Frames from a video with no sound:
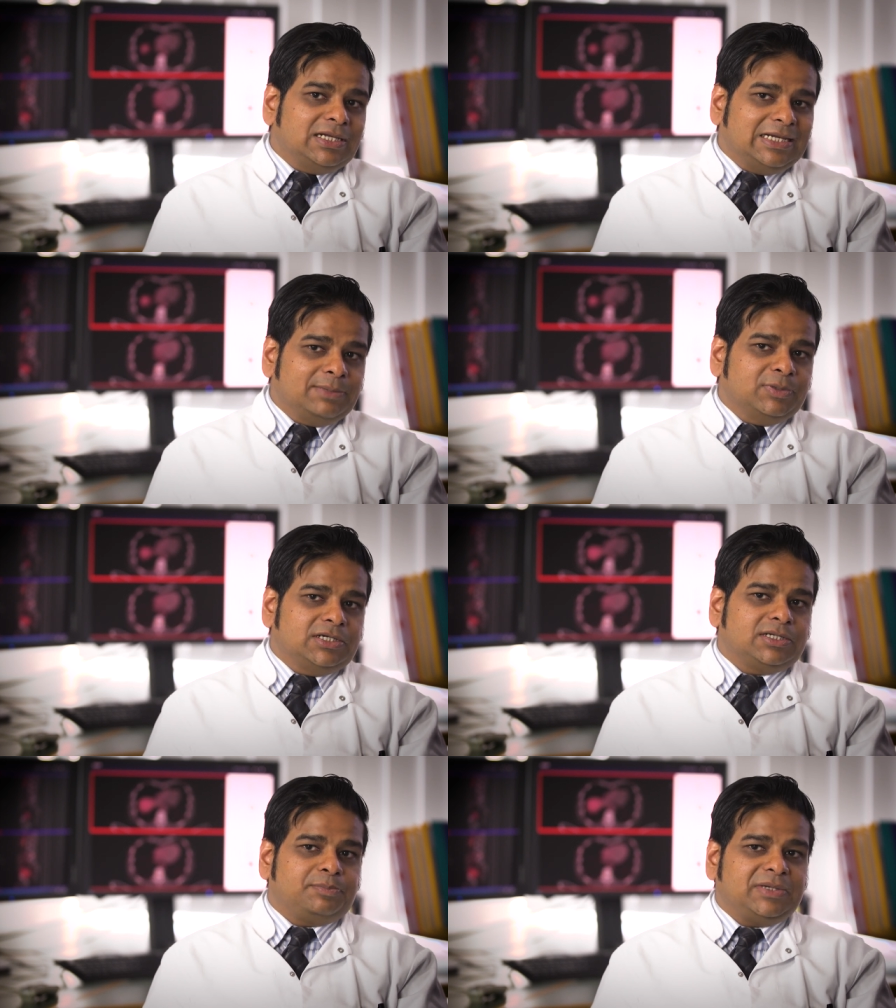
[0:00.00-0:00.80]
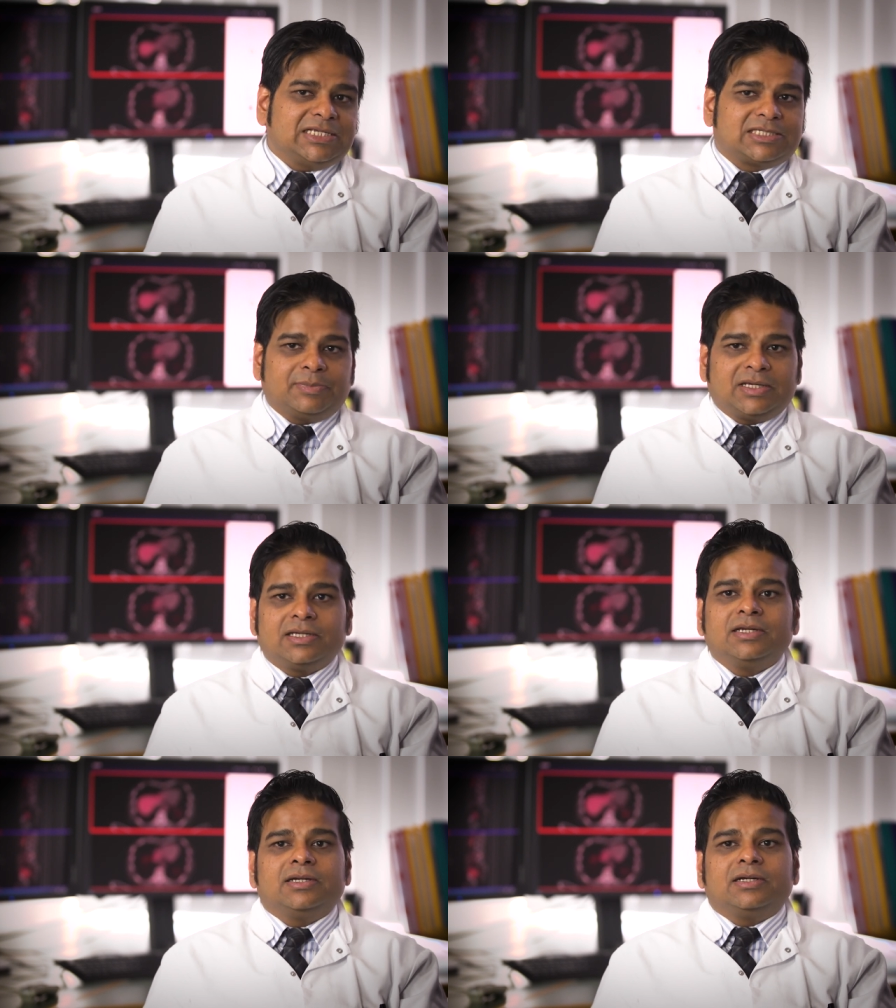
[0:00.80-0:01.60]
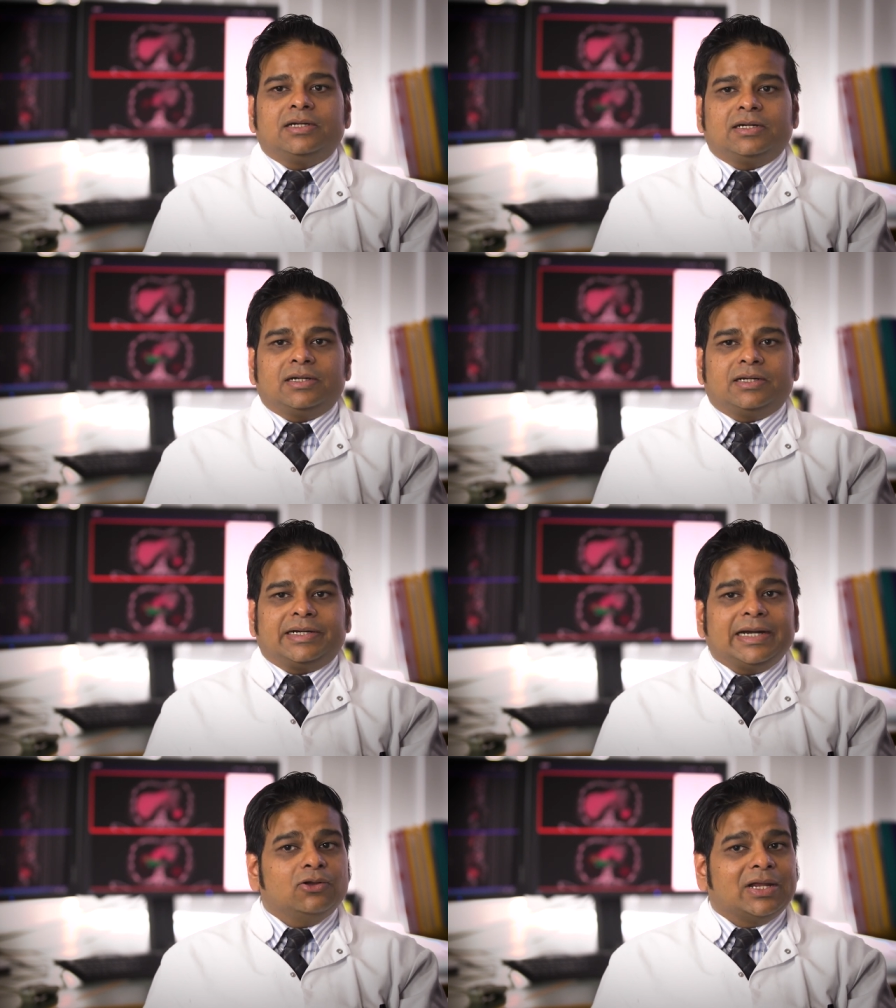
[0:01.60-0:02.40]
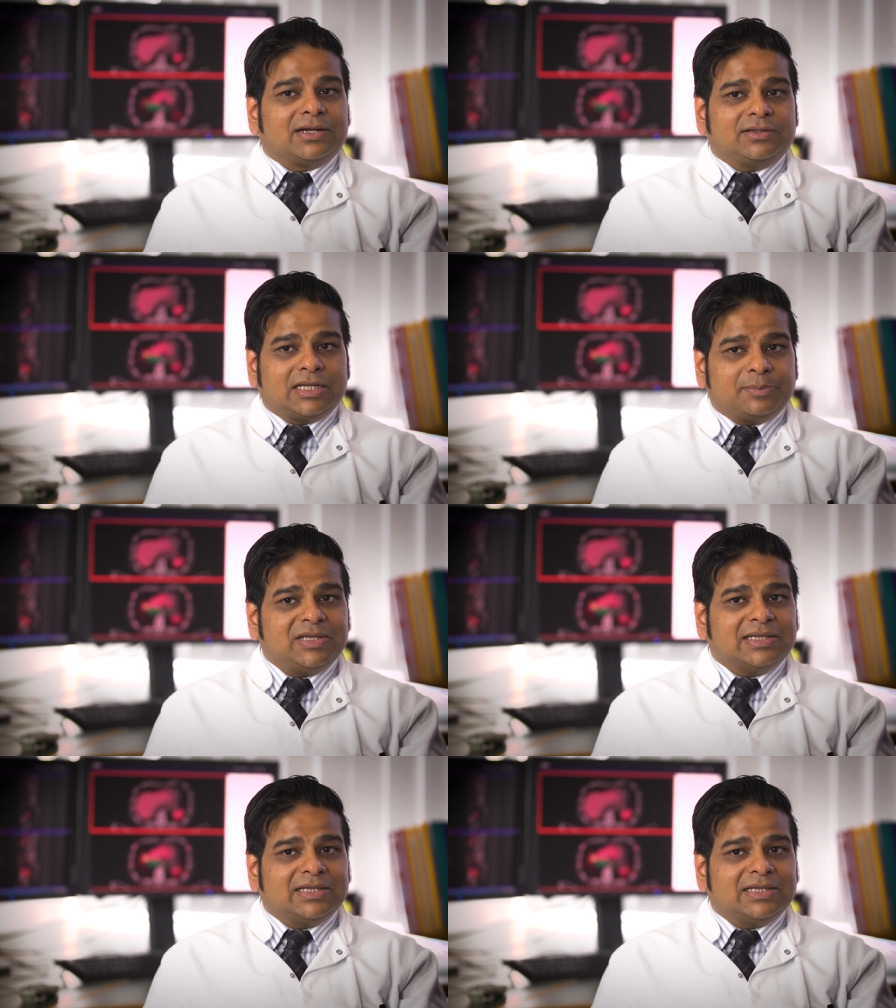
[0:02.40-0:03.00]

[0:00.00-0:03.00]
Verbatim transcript: labeled PSMA uh, radioligand therapy.